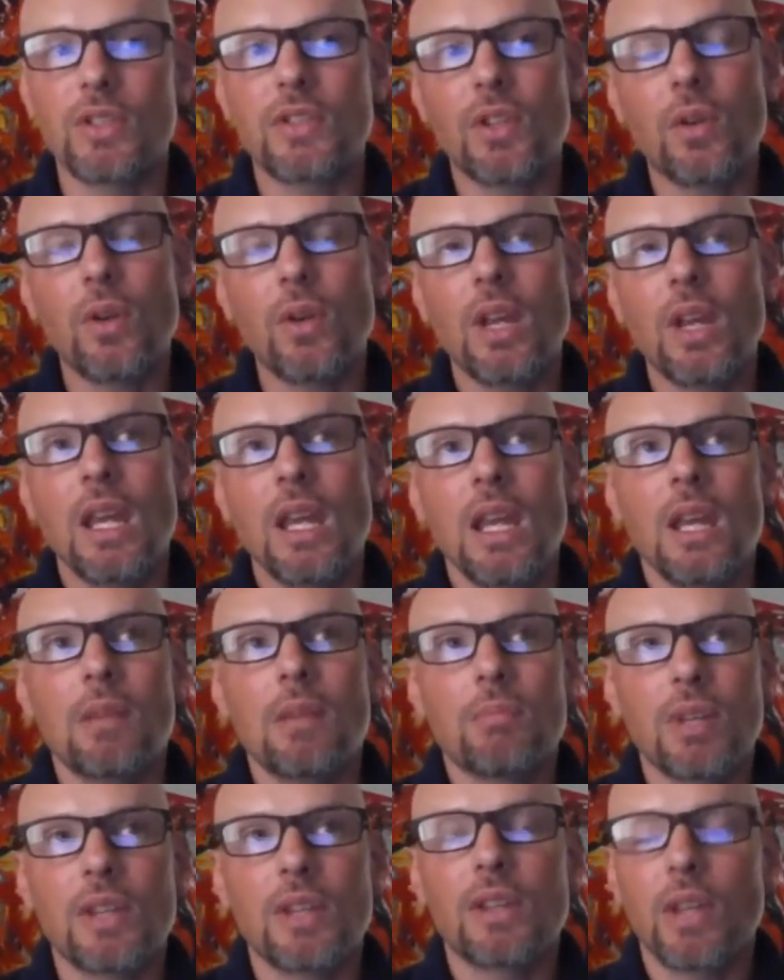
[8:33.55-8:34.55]
So,
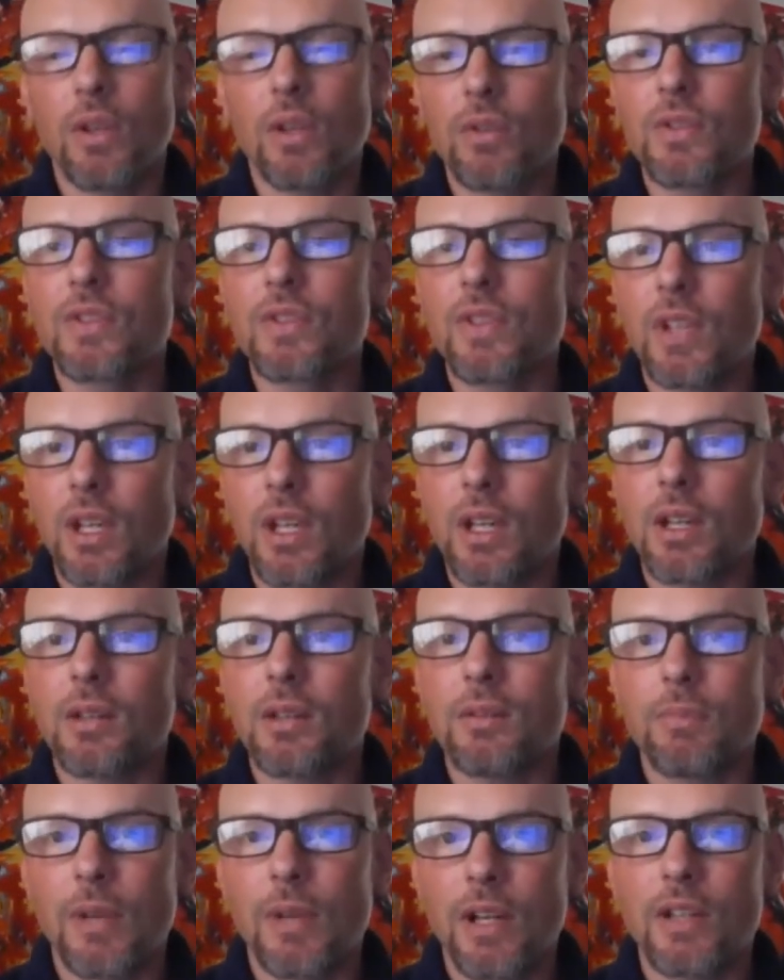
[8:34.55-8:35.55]
but those
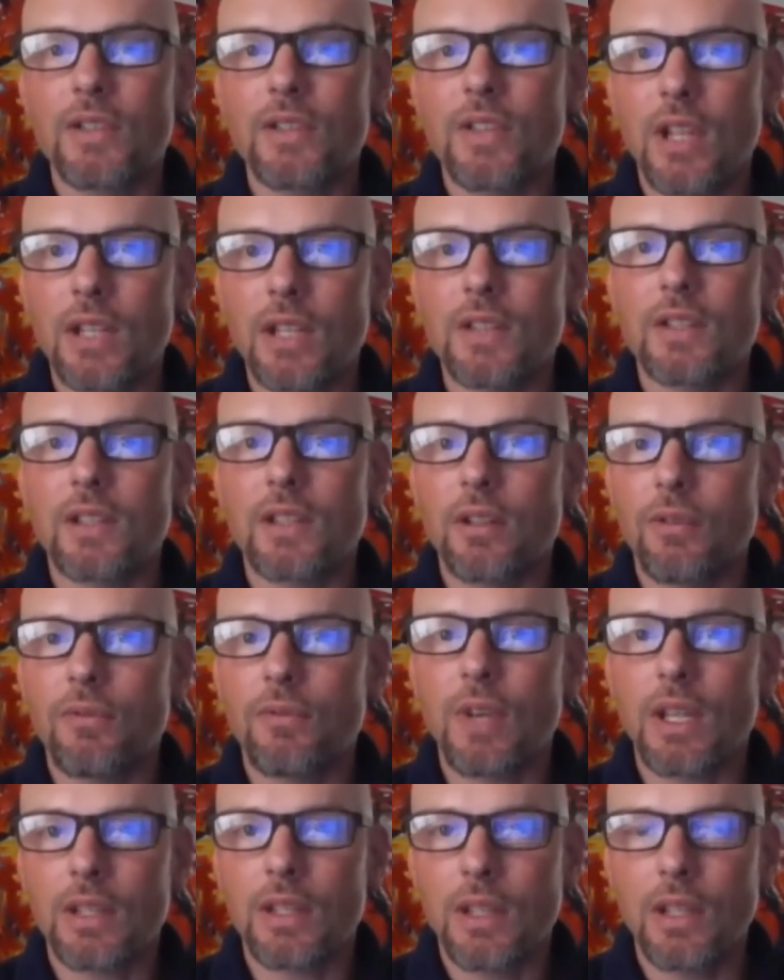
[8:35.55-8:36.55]
uh, parasites can
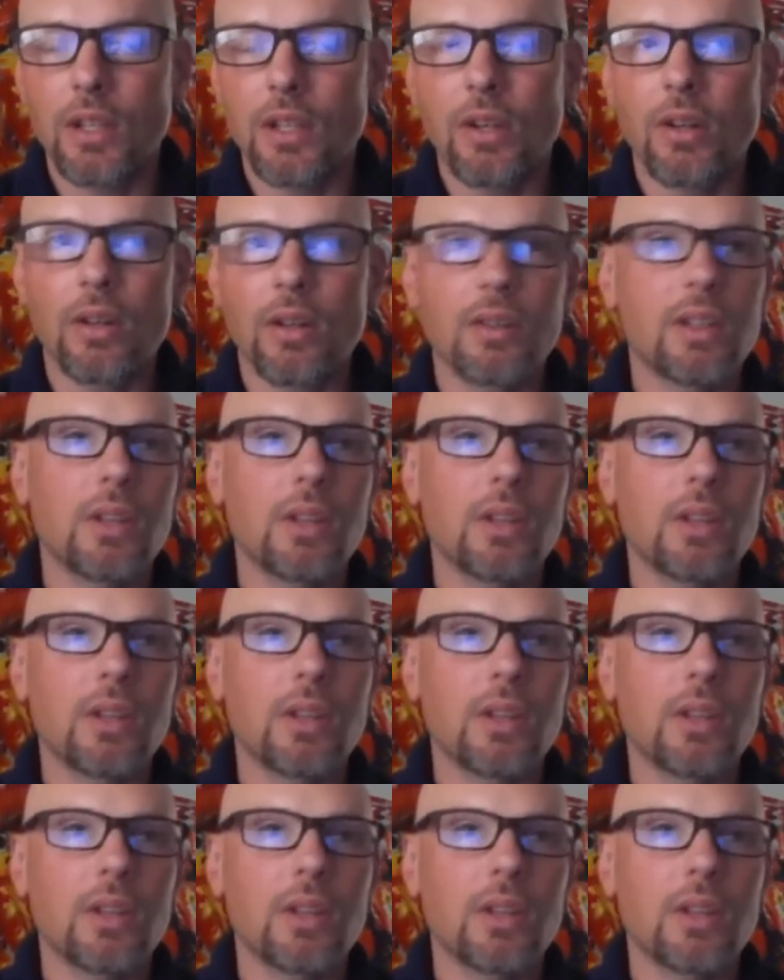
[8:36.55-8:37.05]
affect the ear.